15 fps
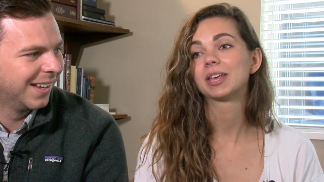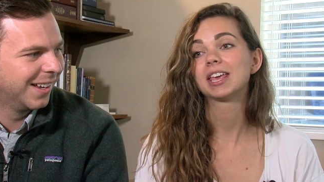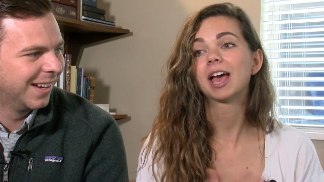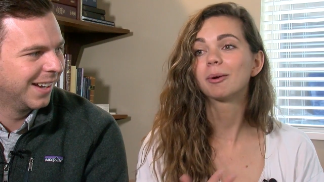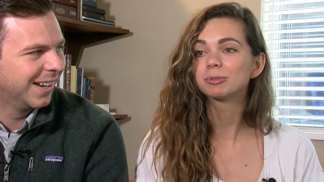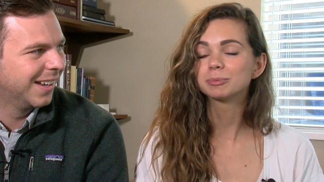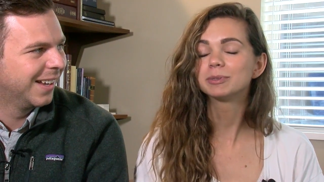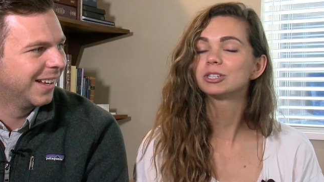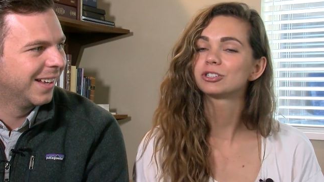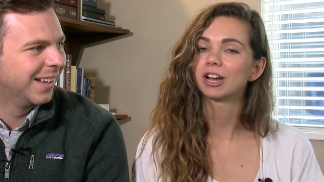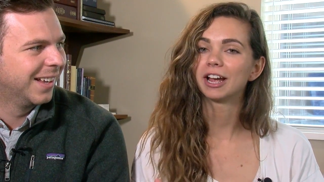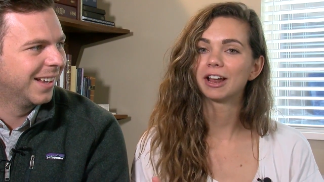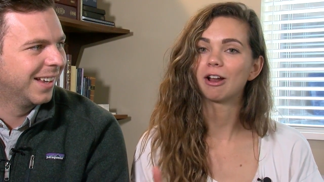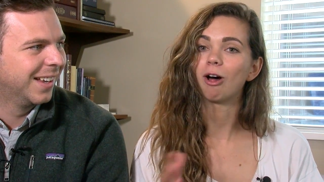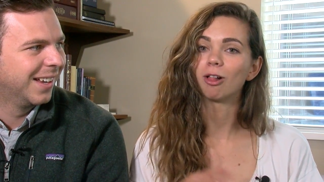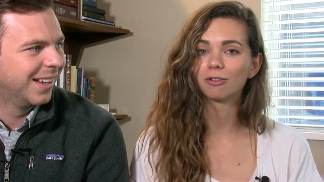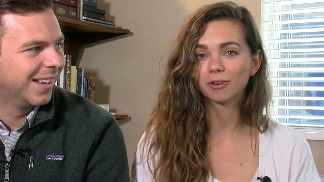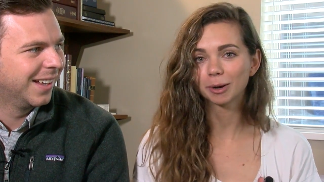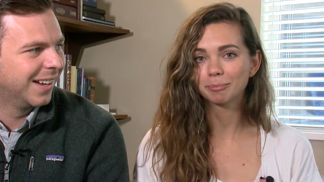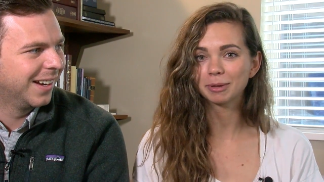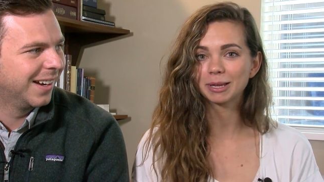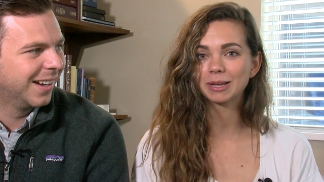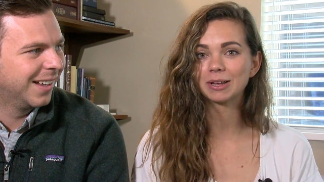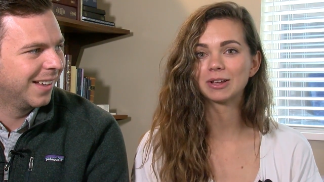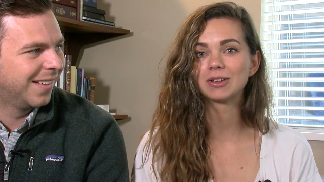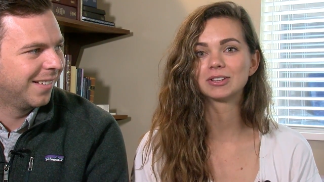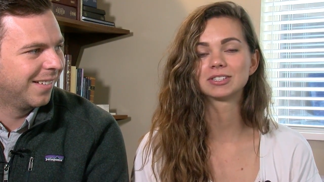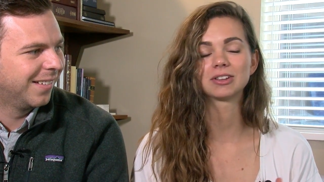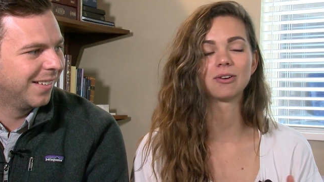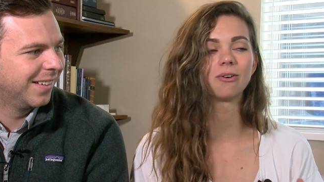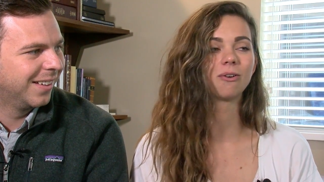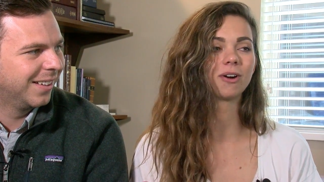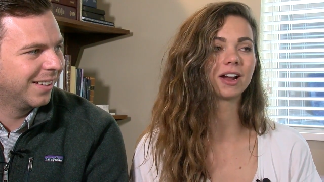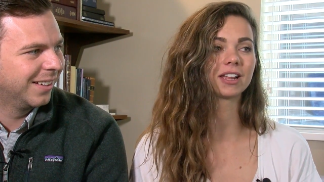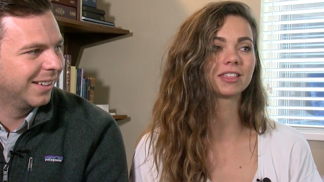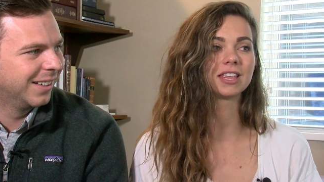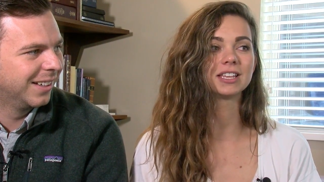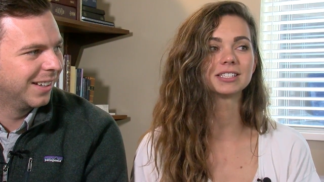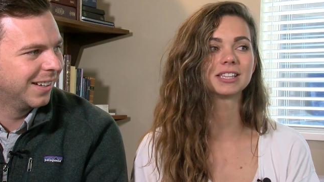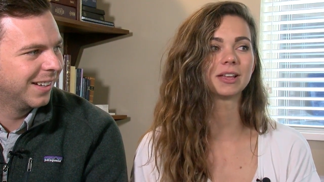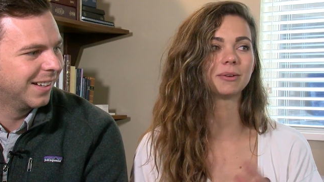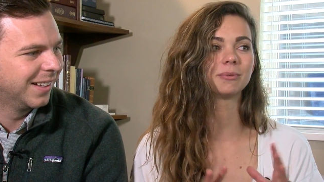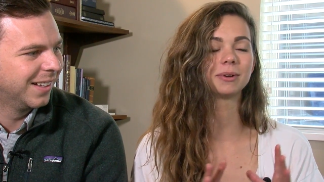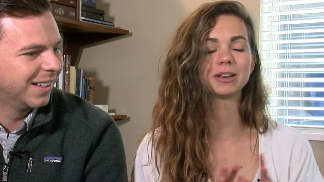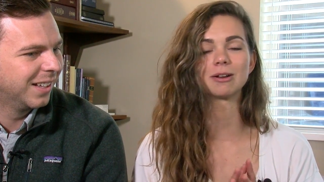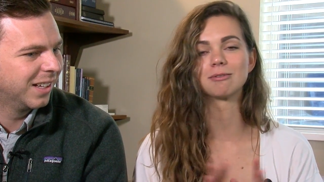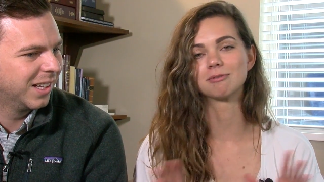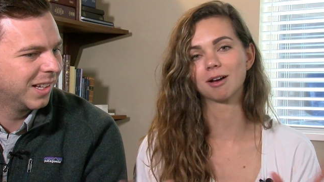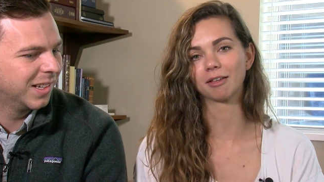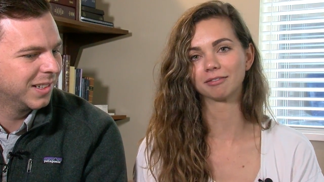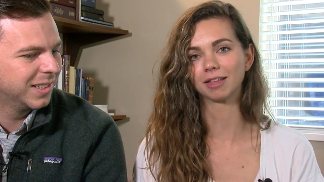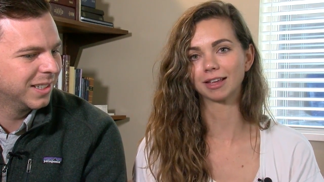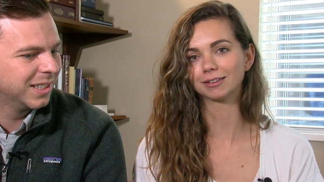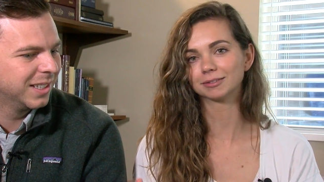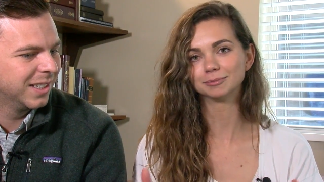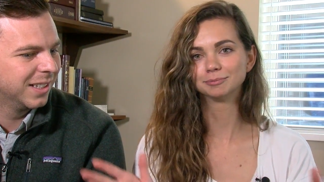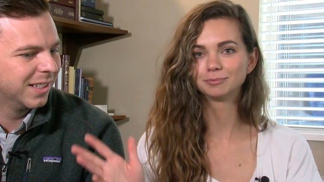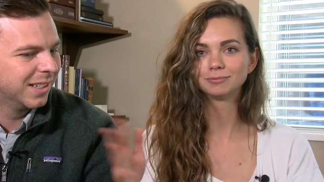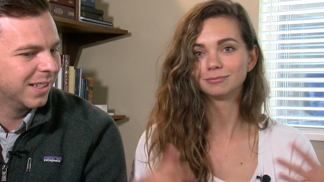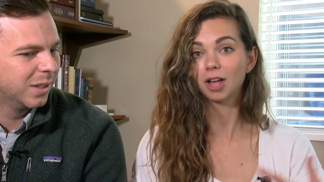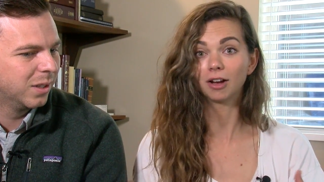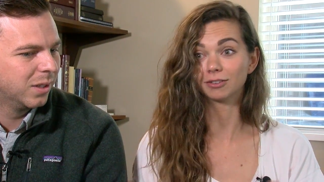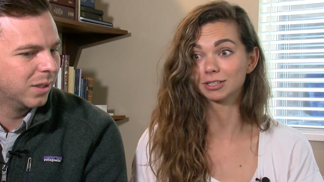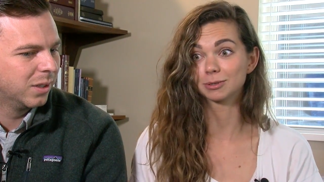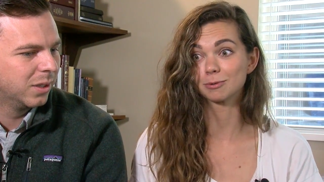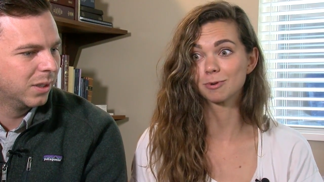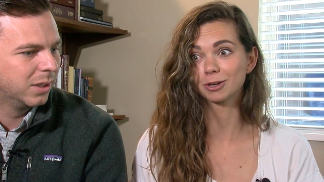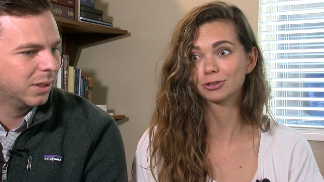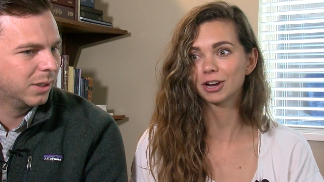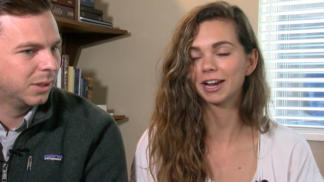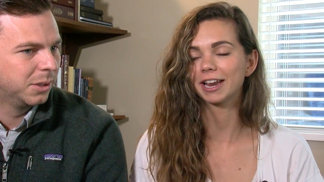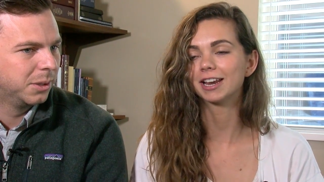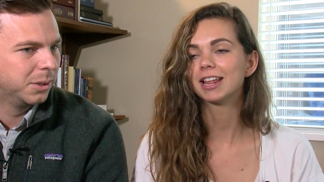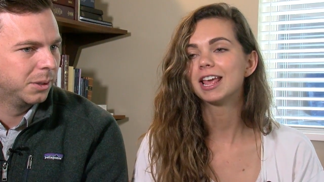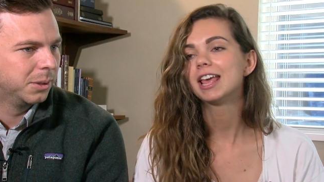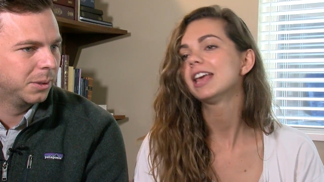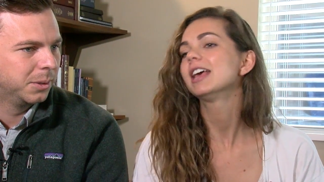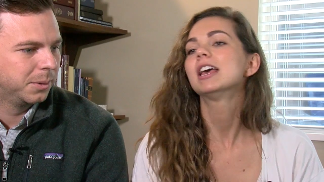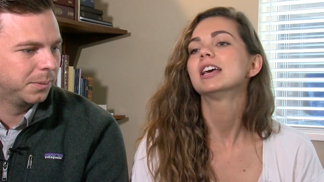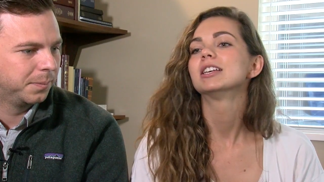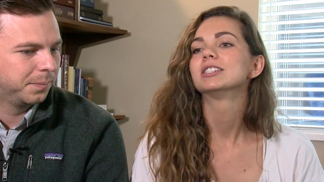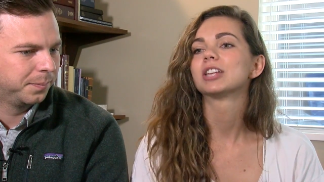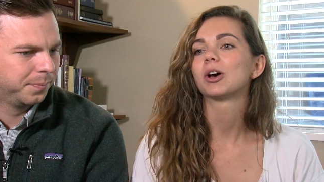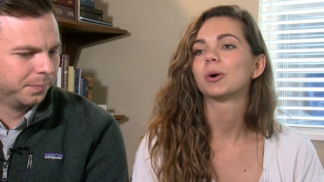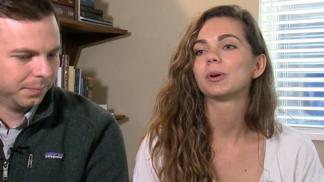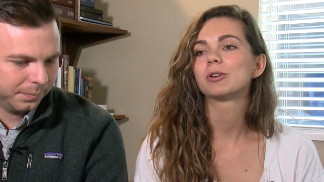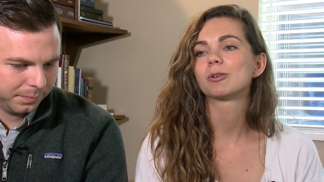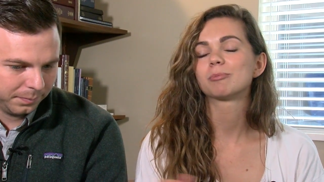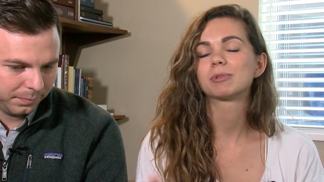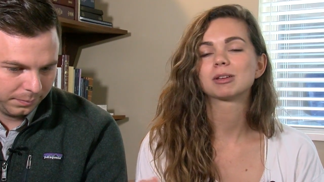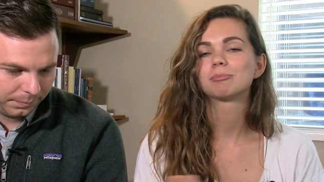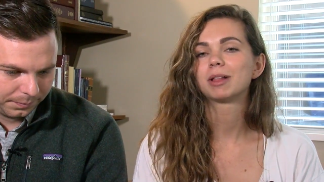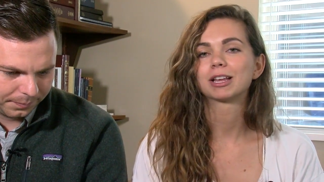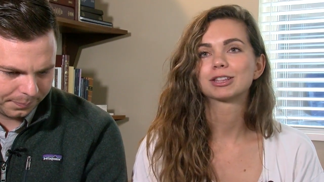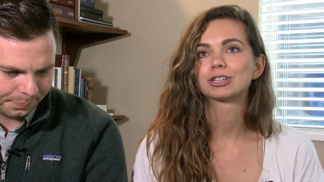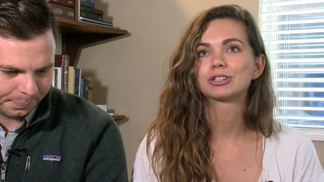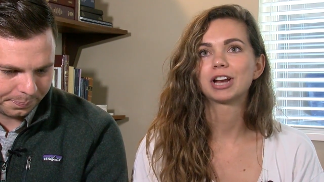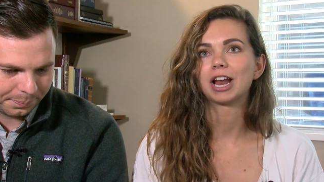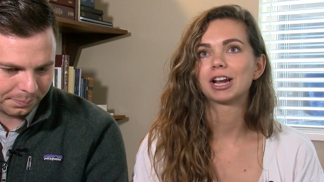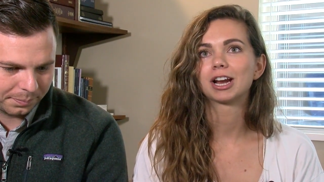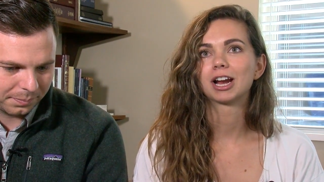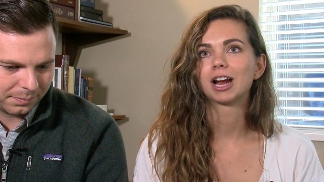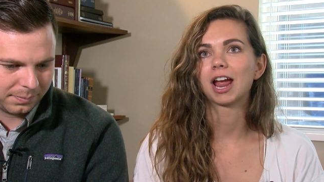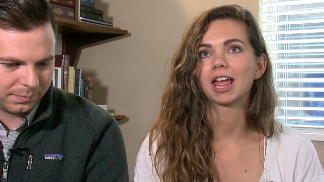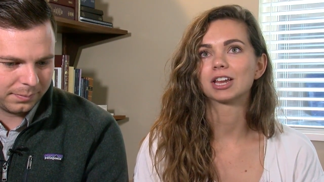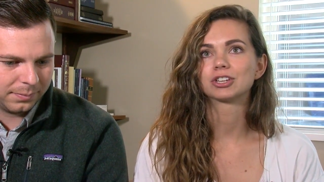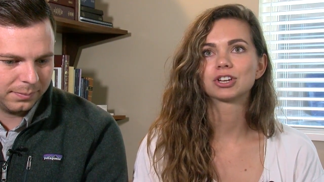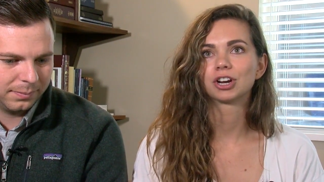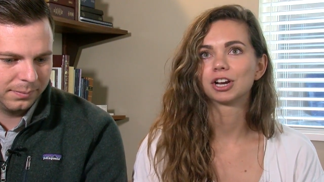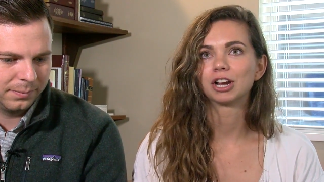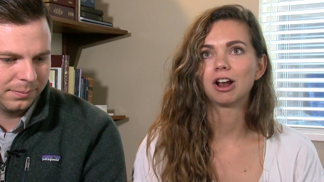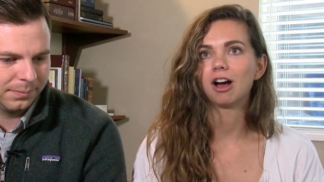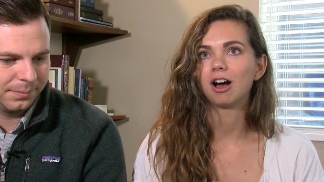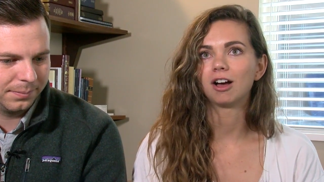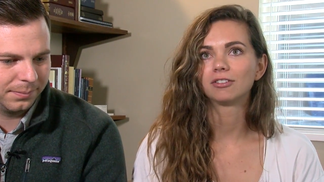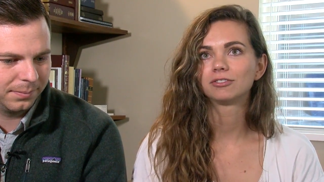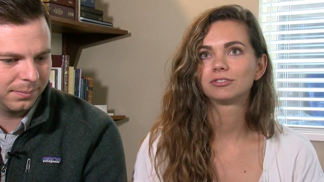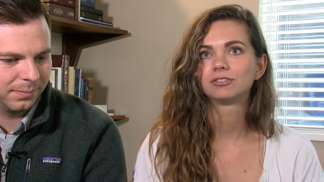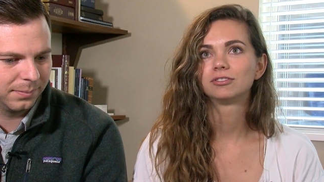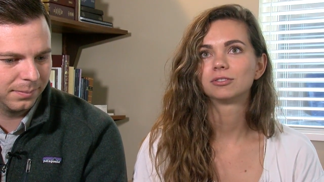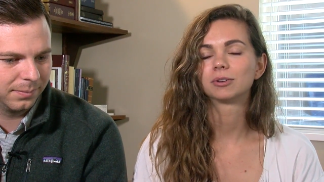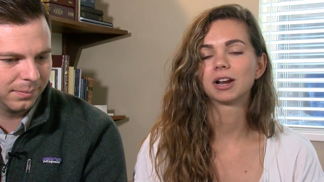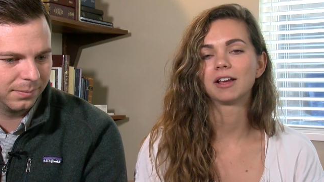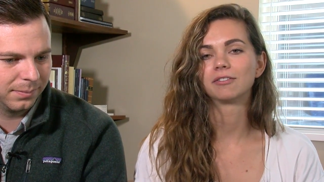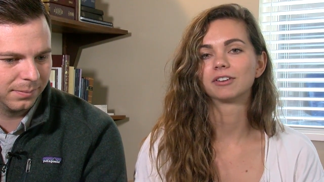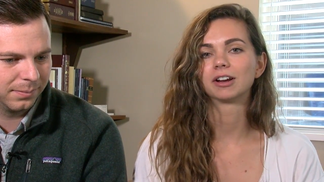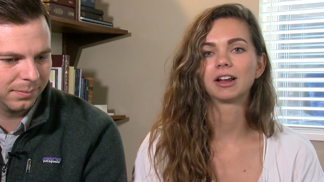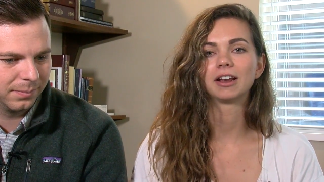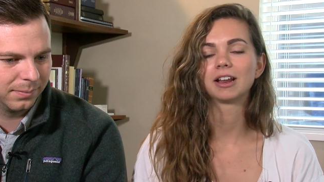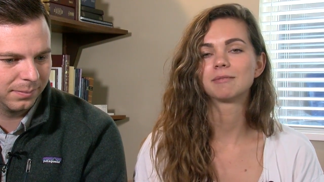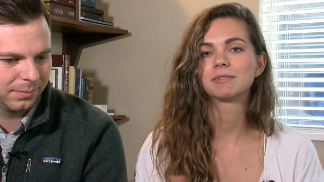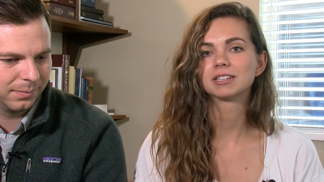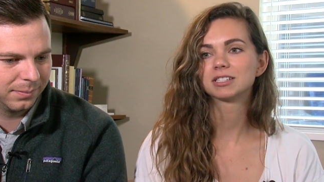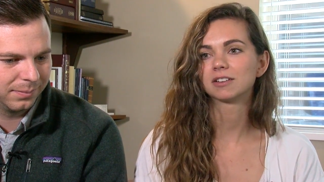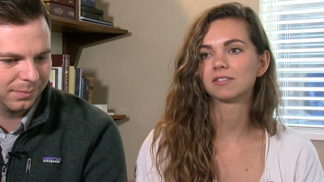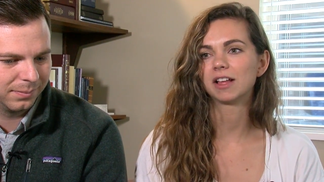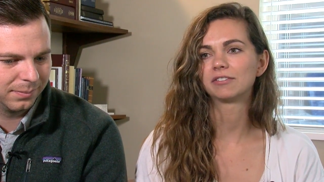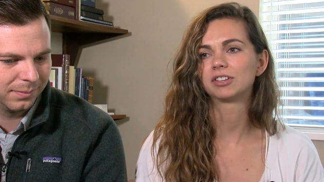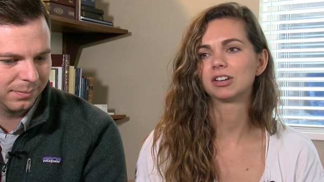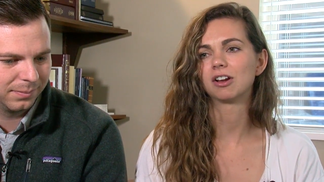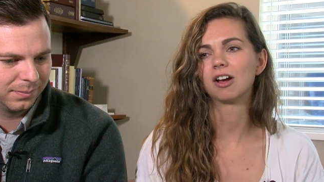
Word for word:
Speaker 1: he helps me shred all of our bills or things that we don't want, like obviously we want shredded. So we normally unplug the shredder and turn it off or whatever, and I must have left it